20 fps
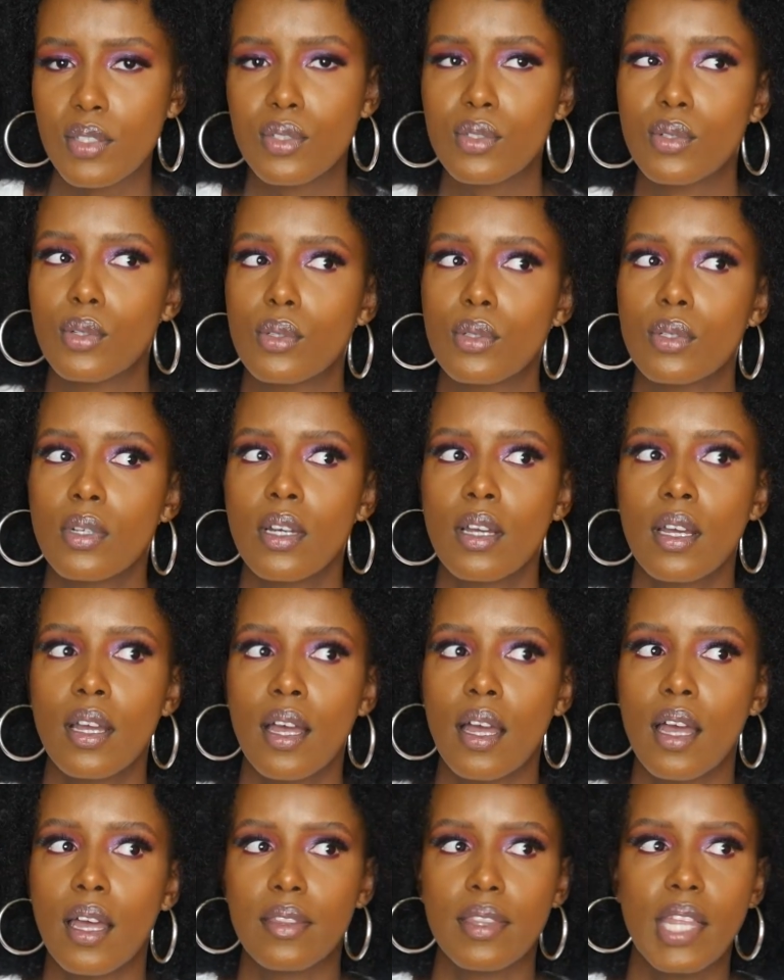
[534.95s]
So
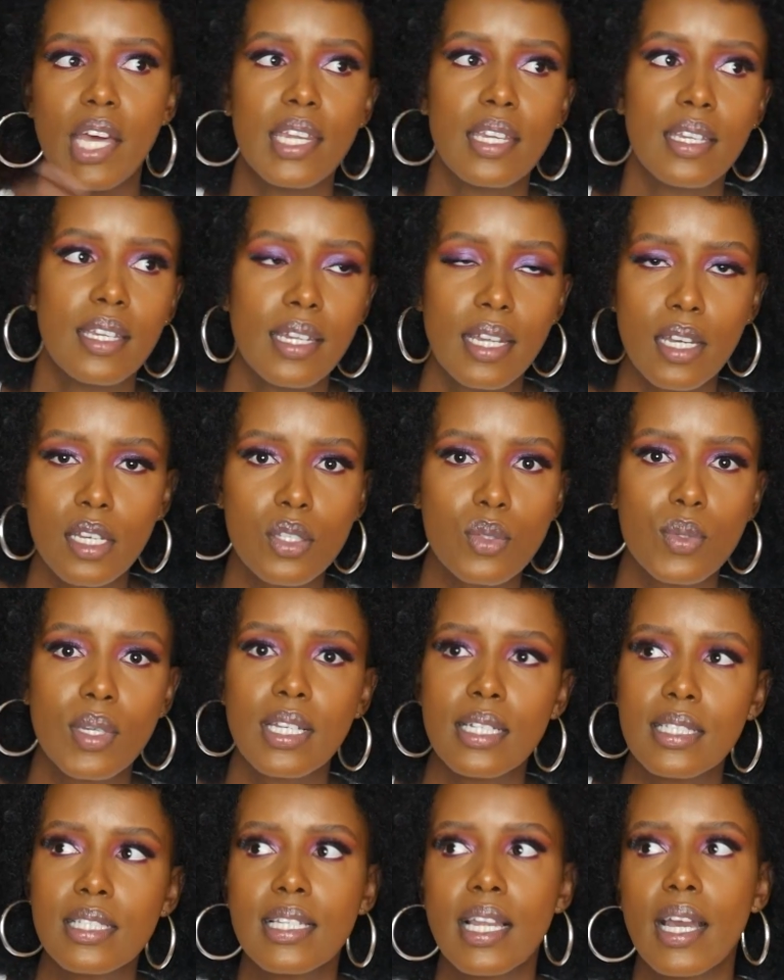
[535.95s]
then next
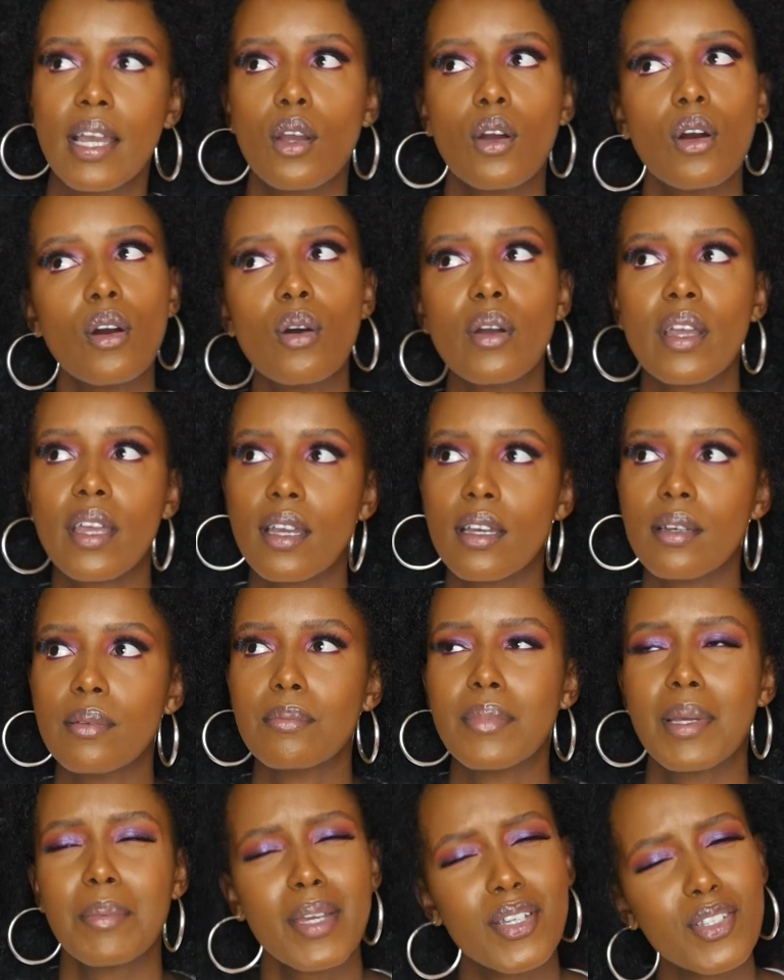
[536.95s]
week it's like, oh, okay,
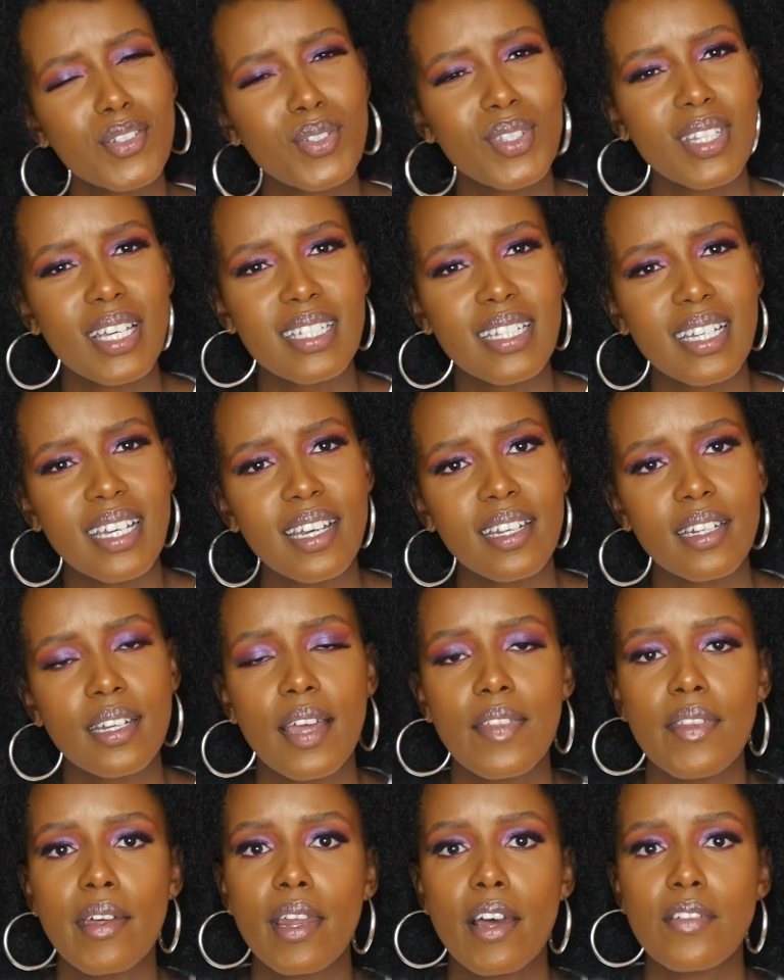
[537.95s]
maybe I should do that again.
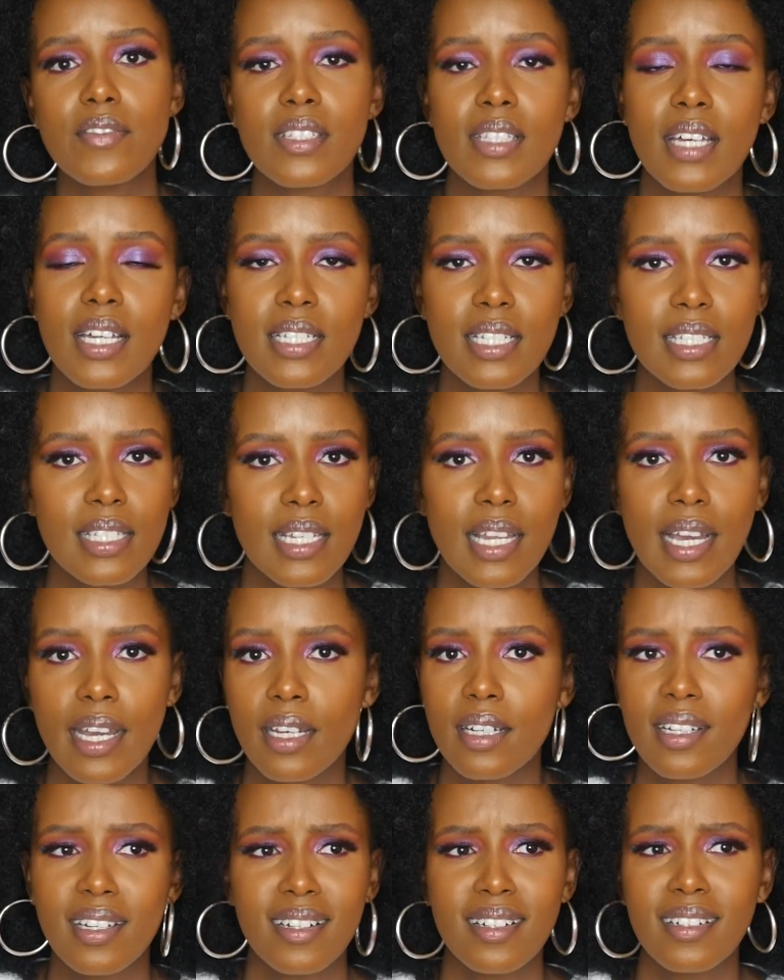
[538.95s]
And then after that it's
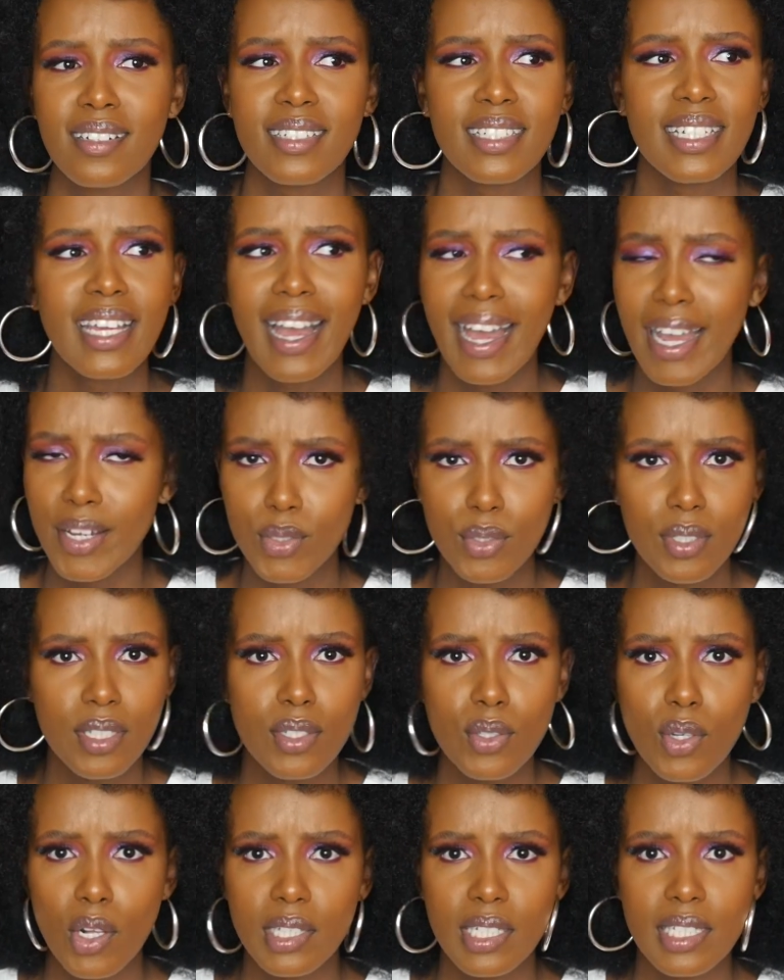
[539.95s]
like, yeah, I do
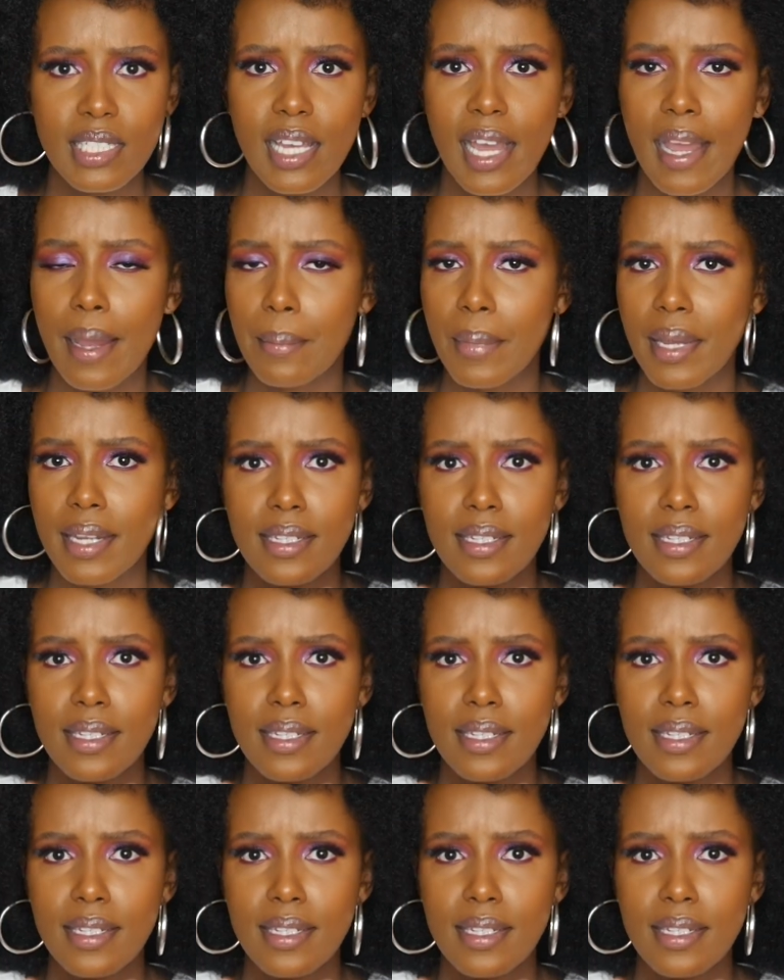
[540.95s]
this all the time.